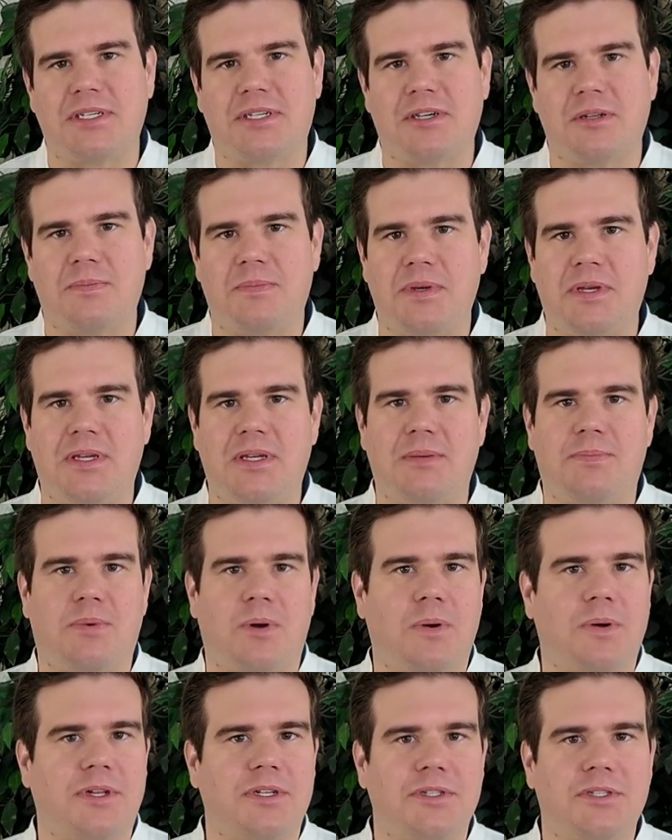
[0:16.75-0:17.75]
It could be a
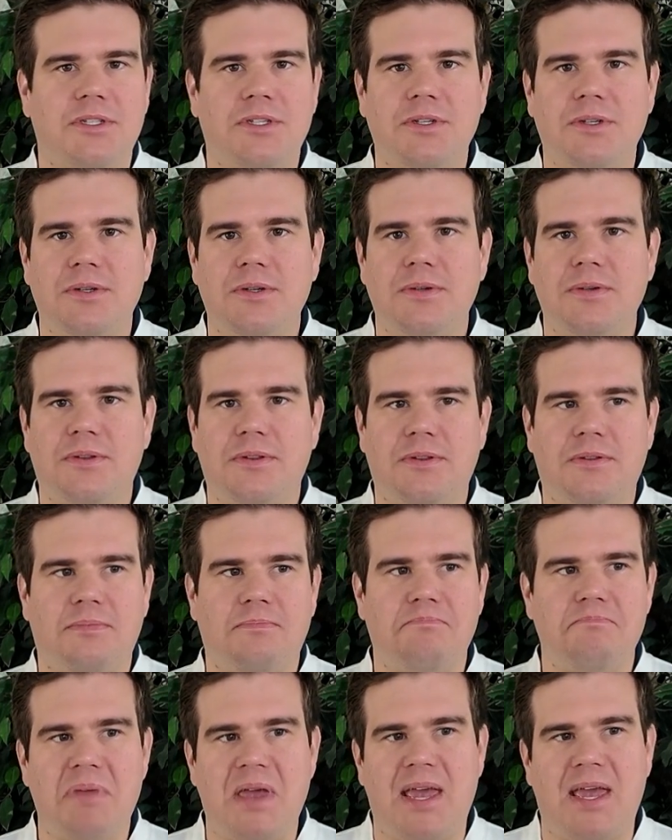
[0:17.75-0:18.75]
broken tooth,
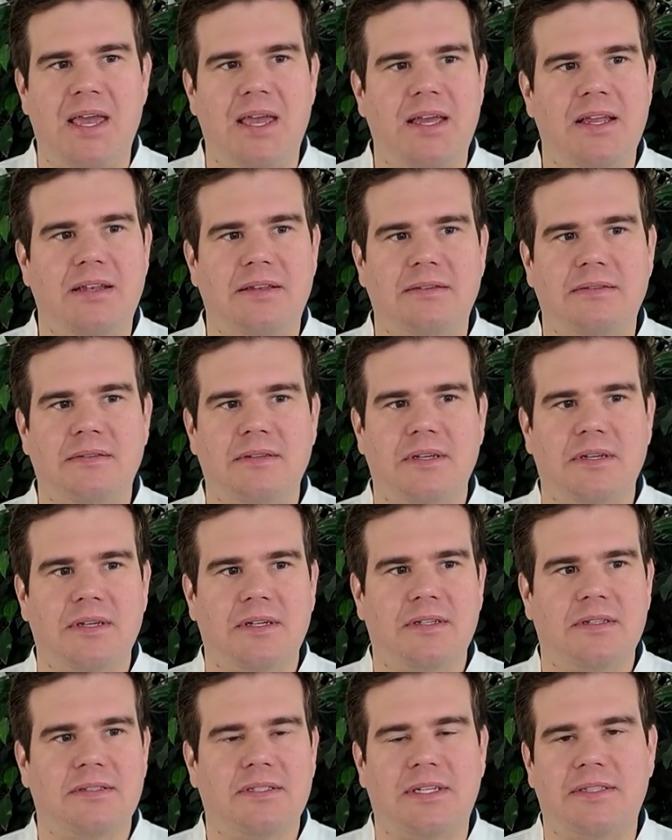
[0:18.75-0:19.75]
pain,
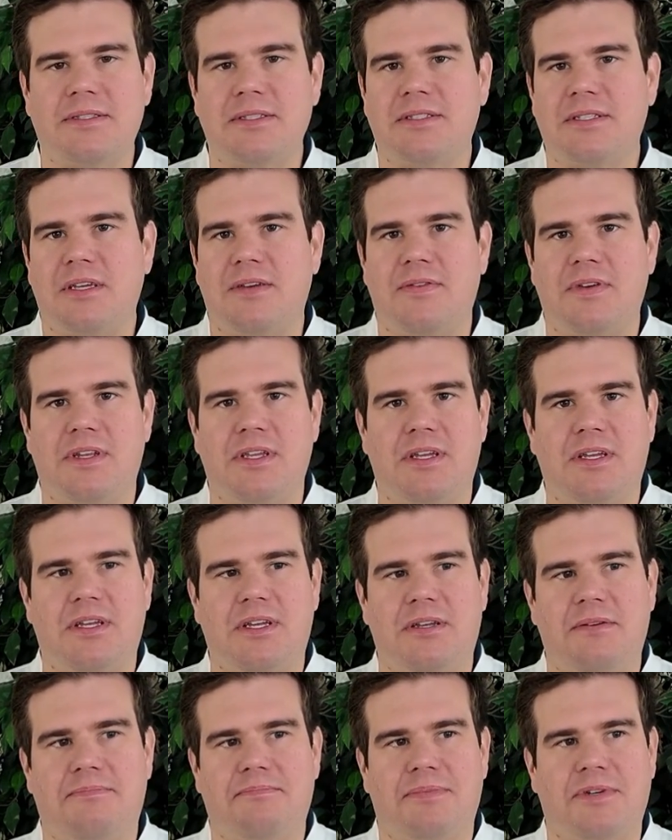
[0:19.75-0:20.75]

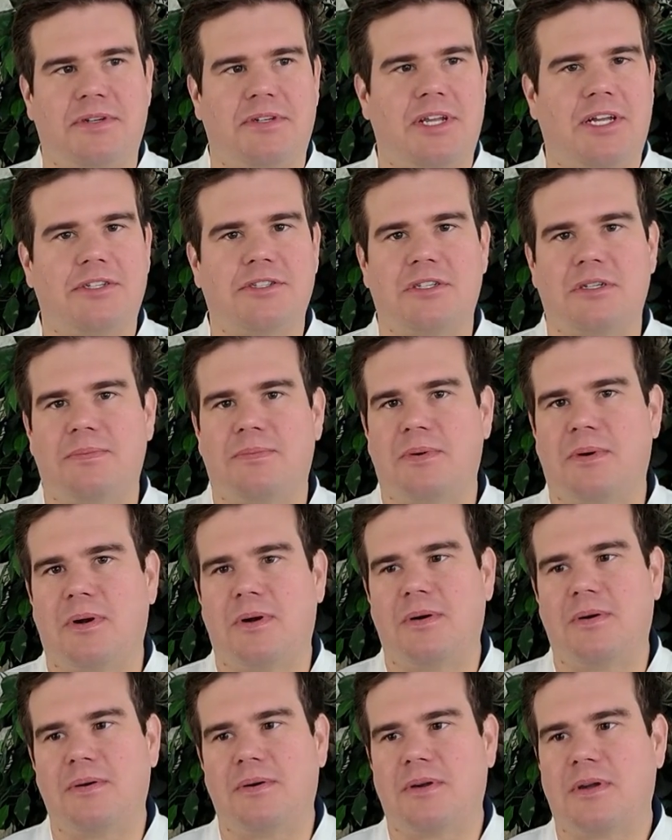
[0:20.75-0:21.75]
sensitivity, your denture
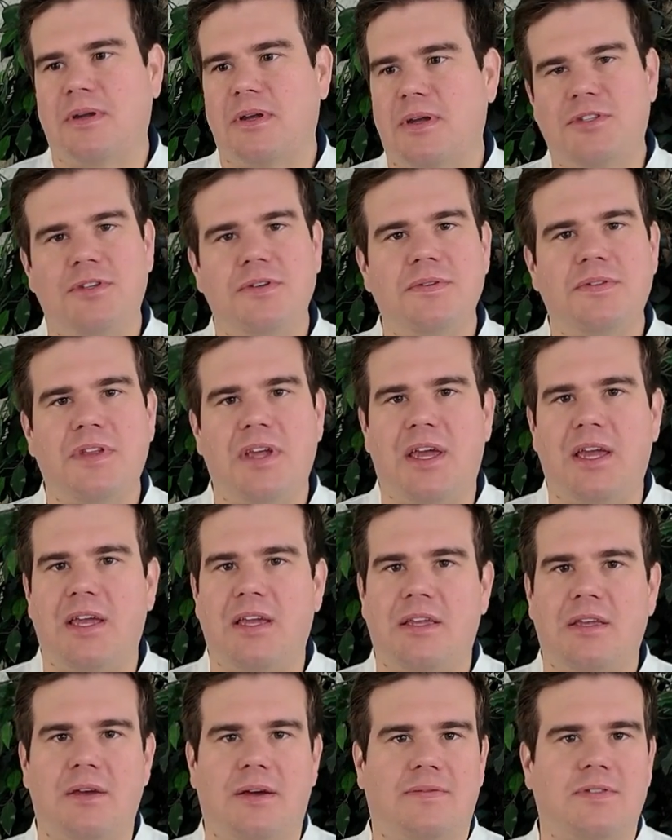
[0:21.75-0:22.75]
broke,
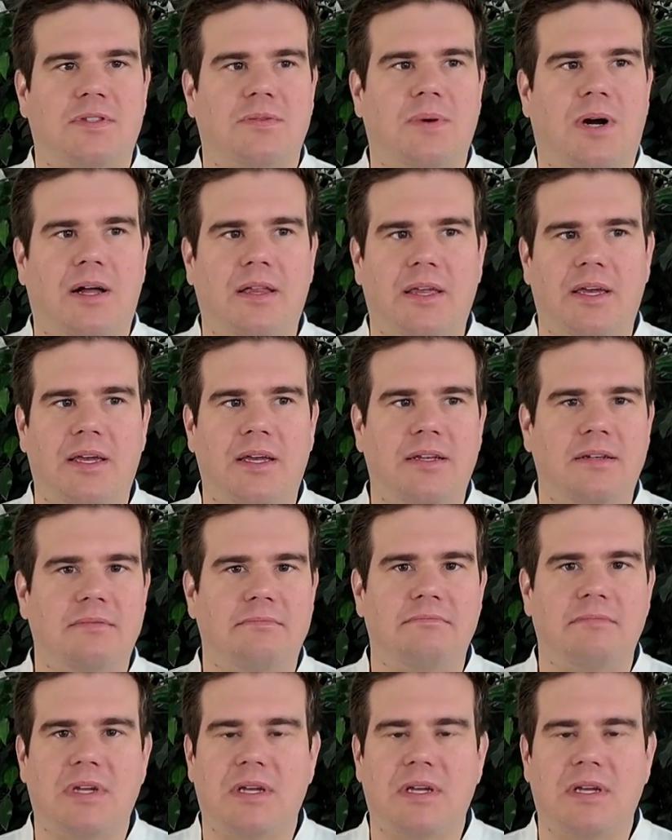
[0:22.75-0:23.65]
toothache, you have swelling.